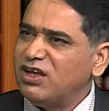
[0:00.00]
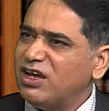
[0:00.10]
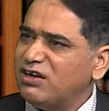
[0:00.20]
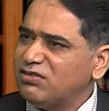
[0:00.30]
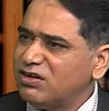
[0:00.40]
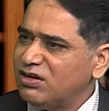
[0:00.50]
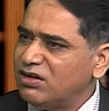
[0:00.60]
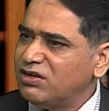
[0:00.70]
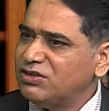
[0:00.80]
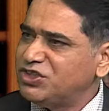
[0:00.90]

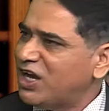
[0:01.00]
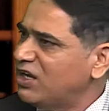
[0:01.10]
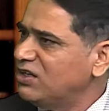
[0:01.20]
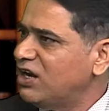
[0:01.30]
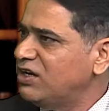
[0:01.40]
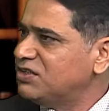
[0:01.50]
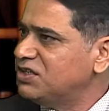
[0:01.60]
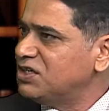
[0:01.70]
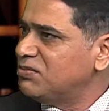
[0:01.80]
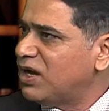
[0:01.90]
can challenge that
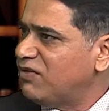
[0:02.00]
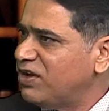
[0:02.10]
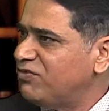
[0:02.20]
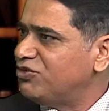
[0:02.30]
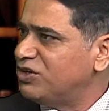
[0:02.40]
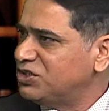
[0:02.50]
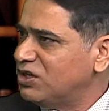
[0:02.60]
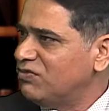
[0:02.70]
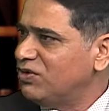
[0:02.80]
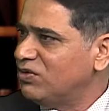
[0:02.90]
decision by way of
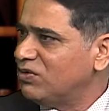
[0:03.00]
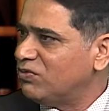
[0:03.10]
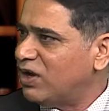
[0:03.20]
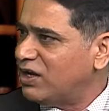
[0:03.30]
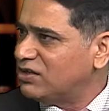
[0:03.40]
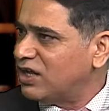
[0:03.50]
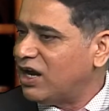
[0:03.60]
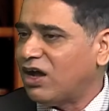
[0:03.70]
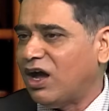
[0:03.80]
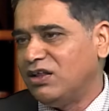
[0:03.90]
judicial review. One is
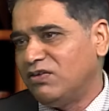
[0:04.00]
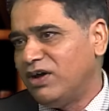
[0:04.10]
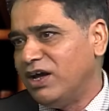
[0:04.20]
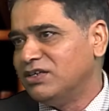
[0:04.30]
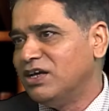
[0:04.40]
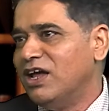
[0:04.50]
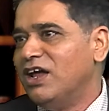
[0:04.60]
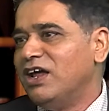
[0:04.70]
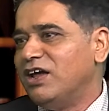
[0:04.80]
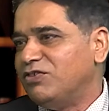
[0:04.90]
that. Otherwise,
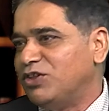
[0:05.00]
if